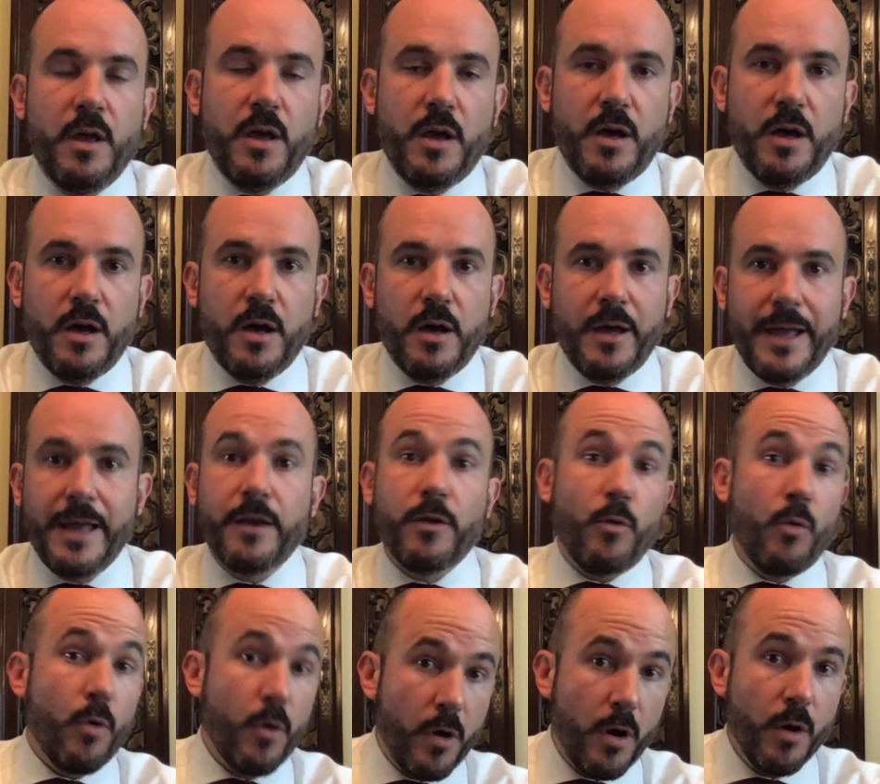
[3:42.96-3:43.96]

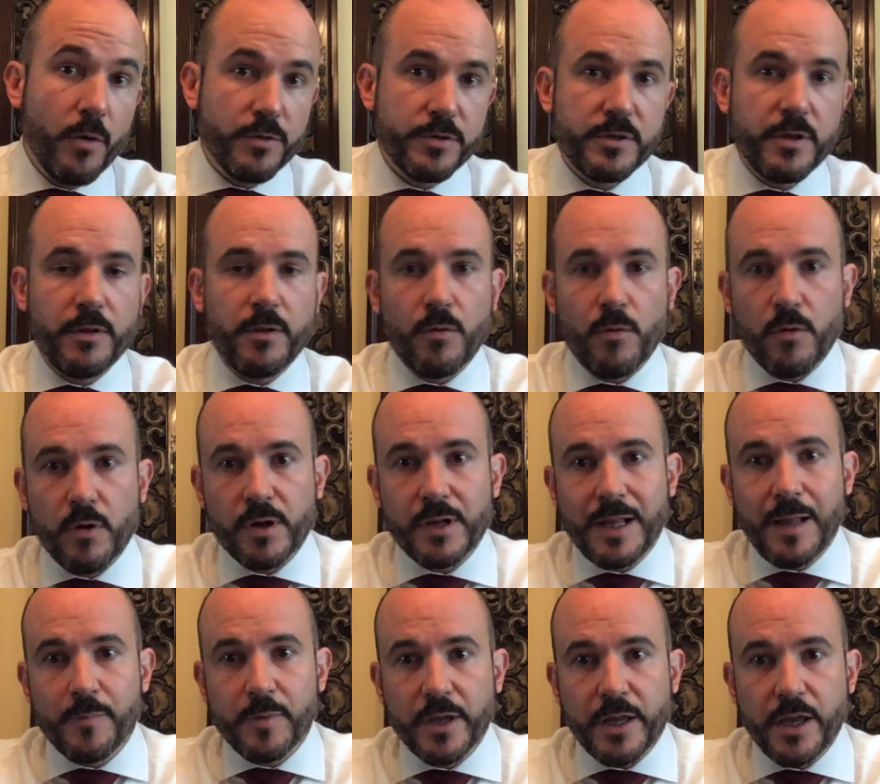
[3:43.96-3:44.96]
their
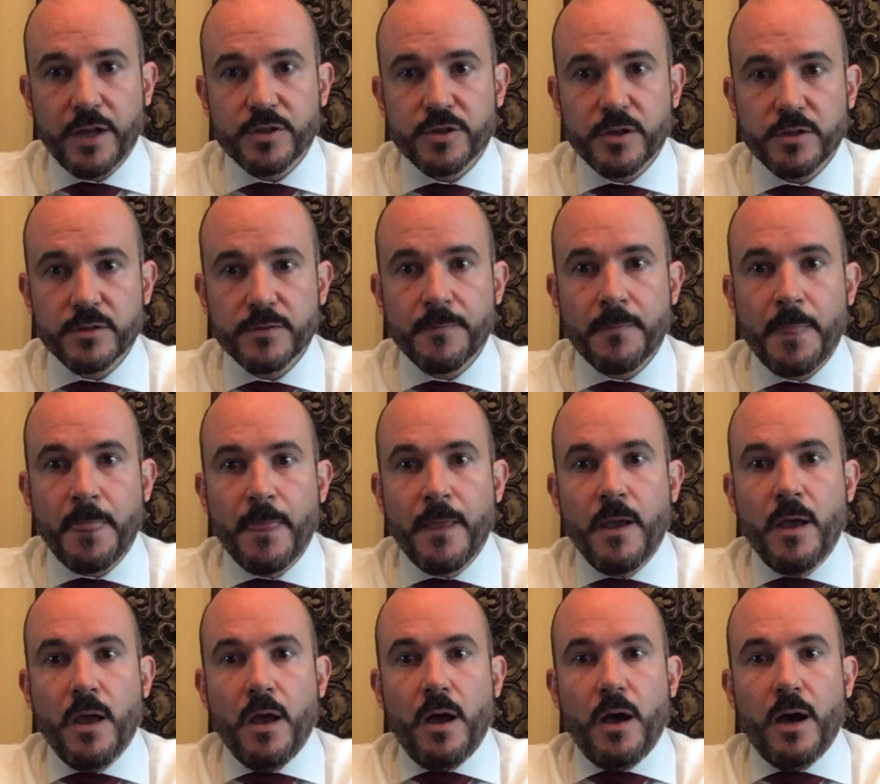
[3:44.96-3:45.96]
Oracle applications.
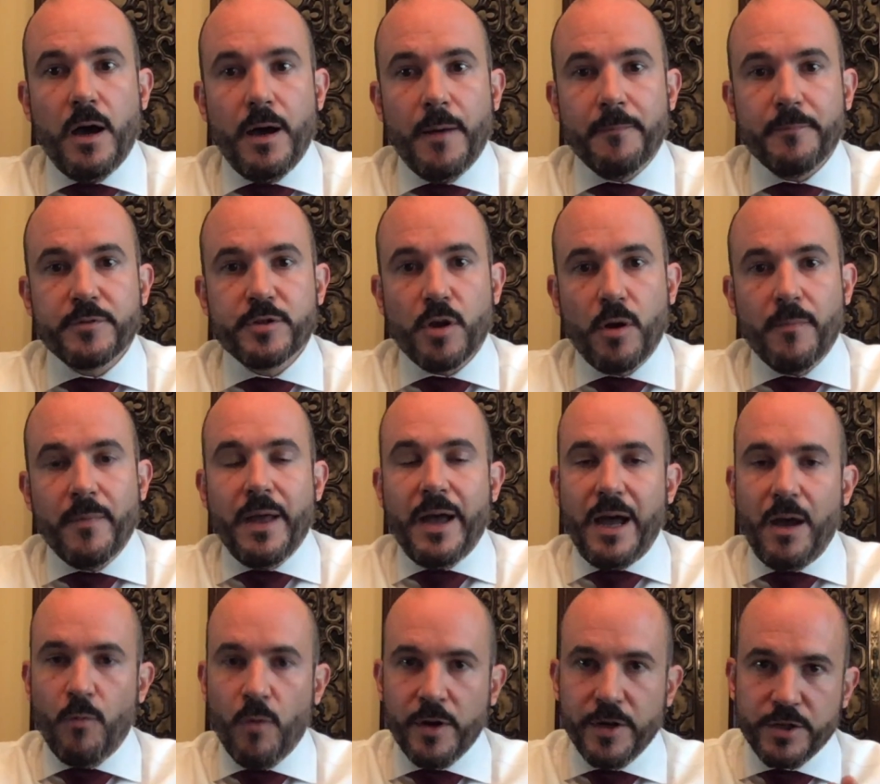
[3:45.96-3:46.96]
So
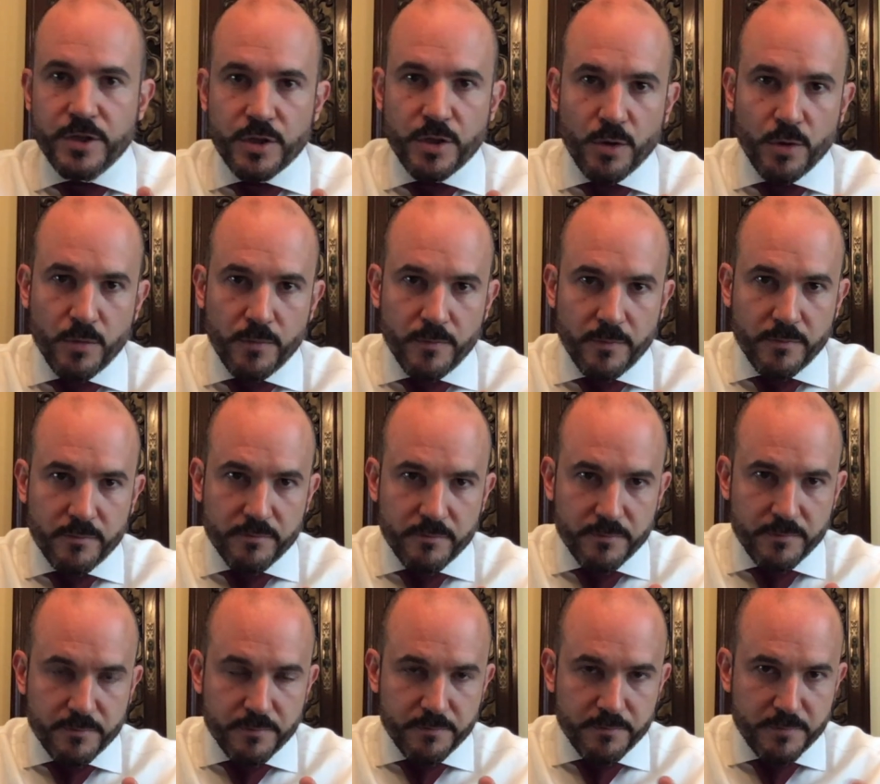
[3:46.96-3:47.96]
I wanted to
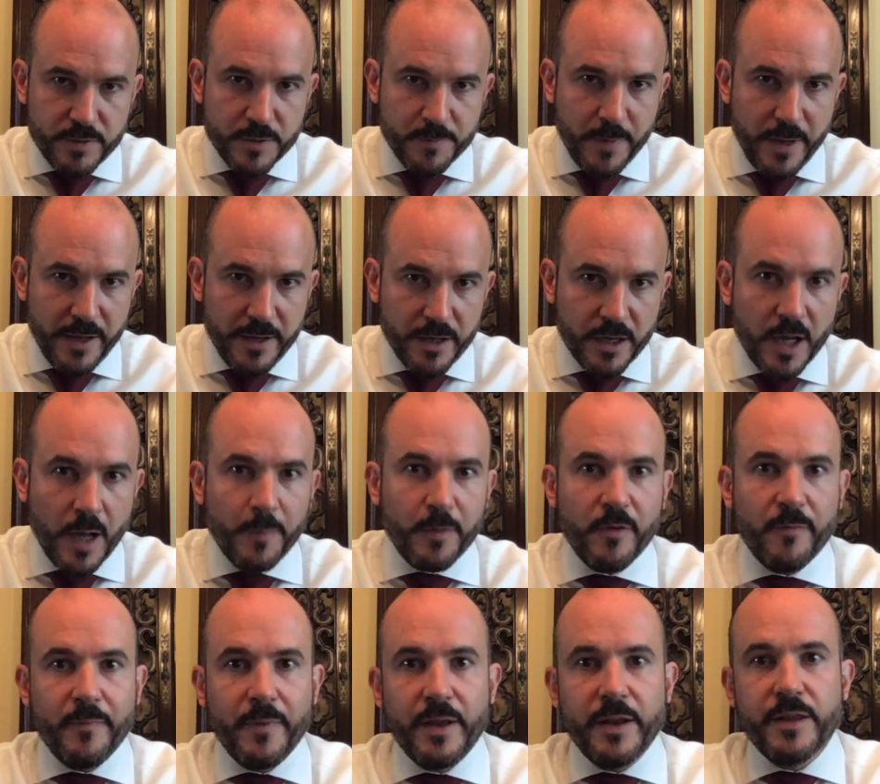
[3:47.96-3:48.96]
spend a couple
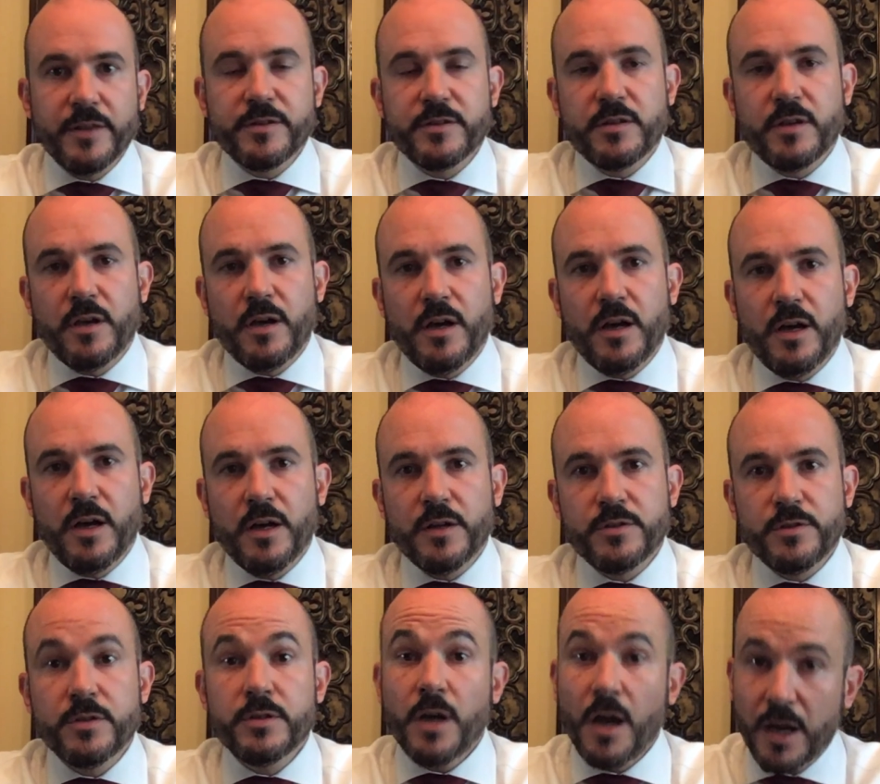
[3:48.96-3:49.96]
of minutes
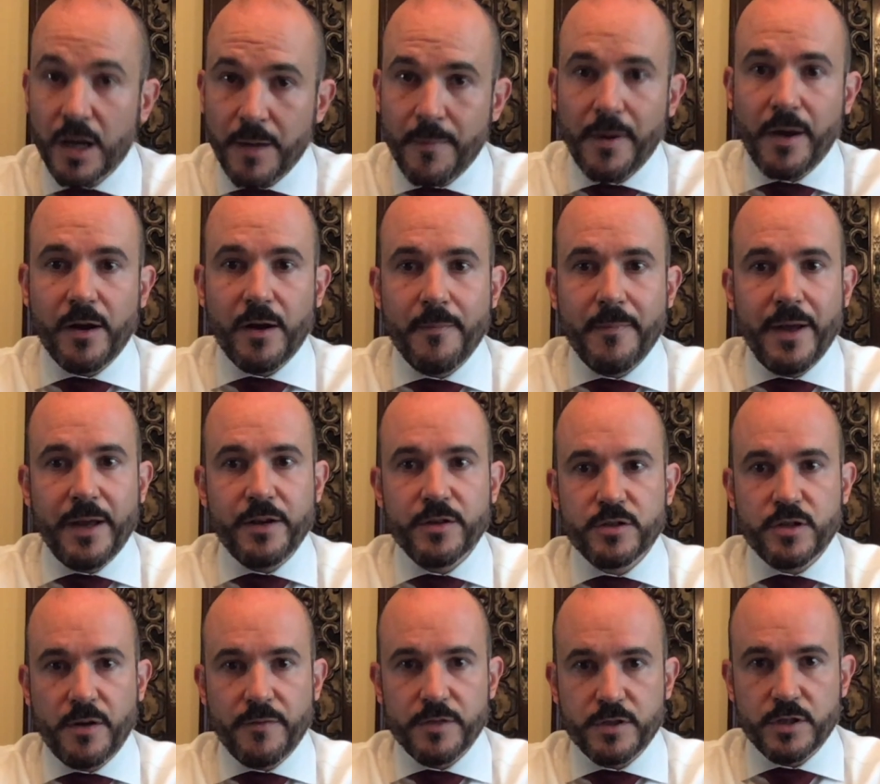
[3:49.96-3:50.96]
to talk about our managed
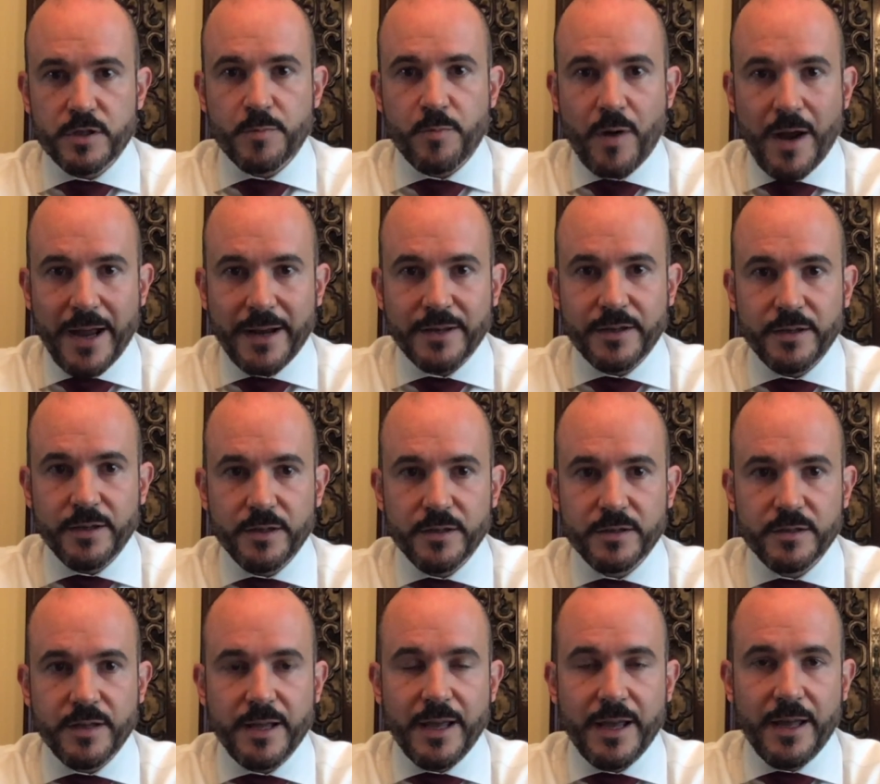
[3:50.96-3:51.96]
services
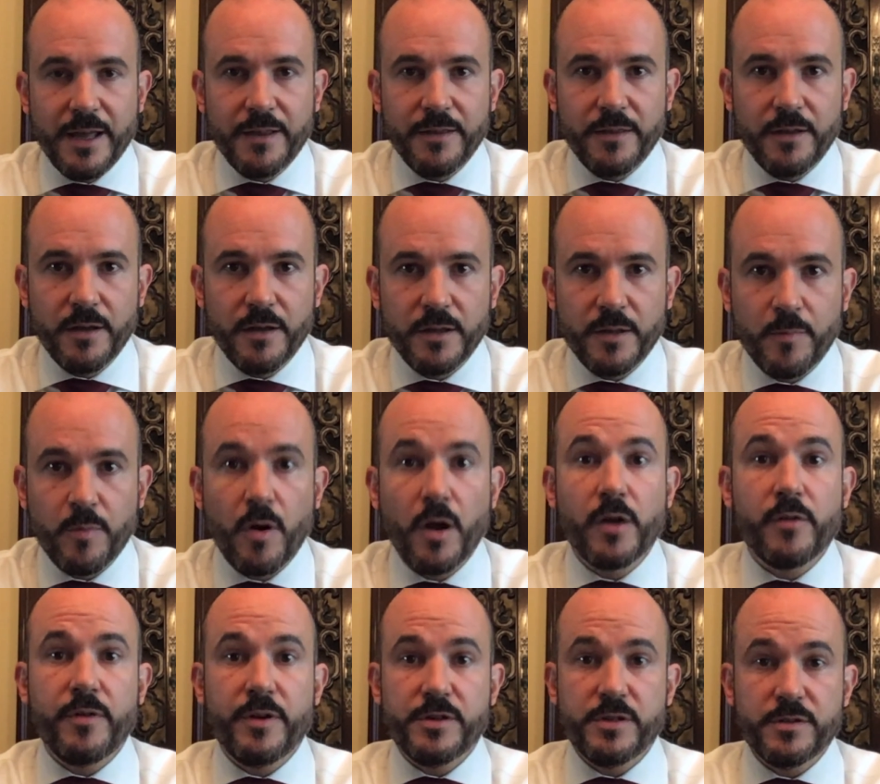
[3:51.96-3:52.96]
practice and the
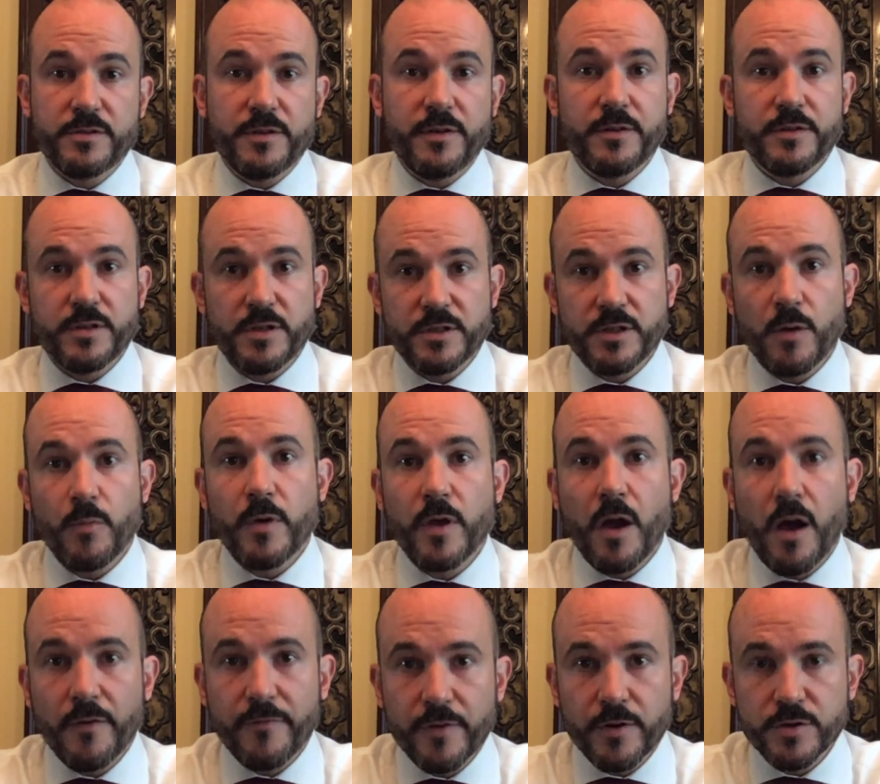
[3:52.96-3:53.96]
broad range of services that we
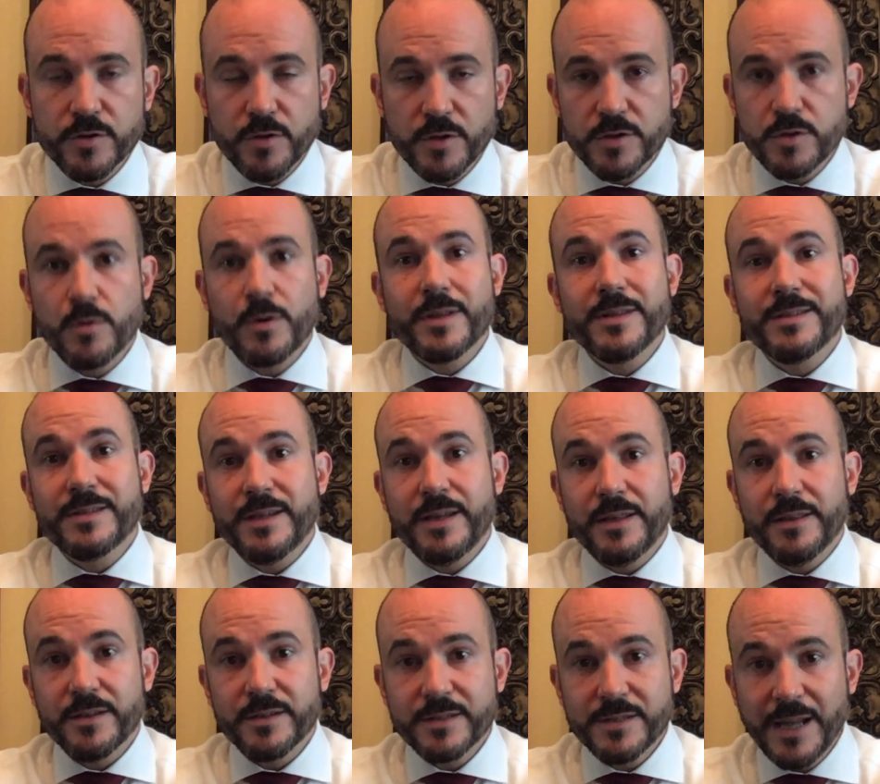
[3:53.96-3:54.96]
offer. So as you can see
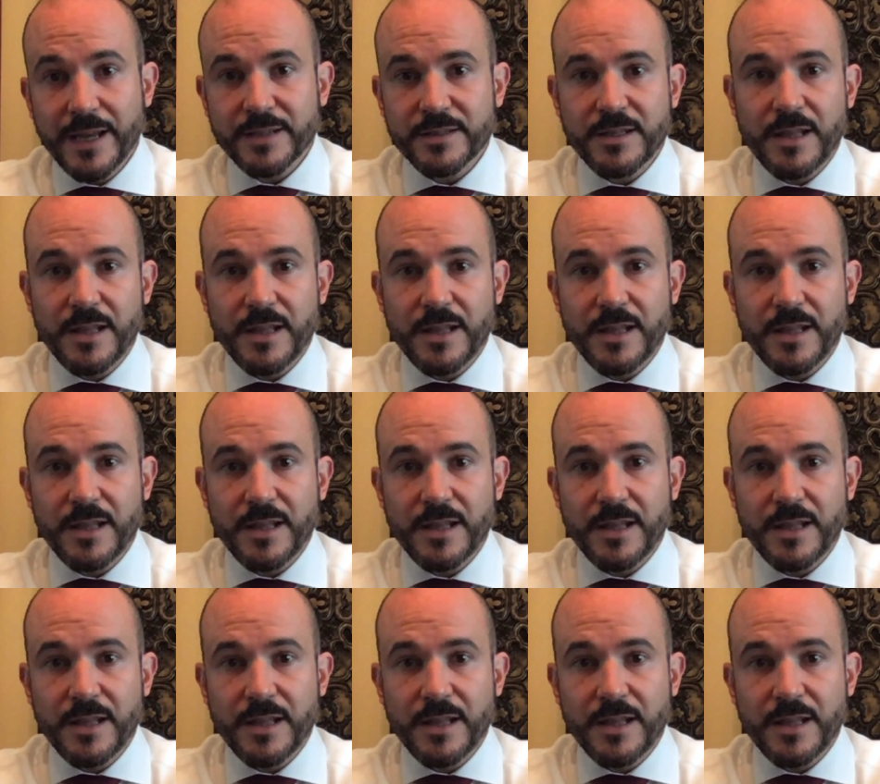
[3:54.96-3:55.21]
in this next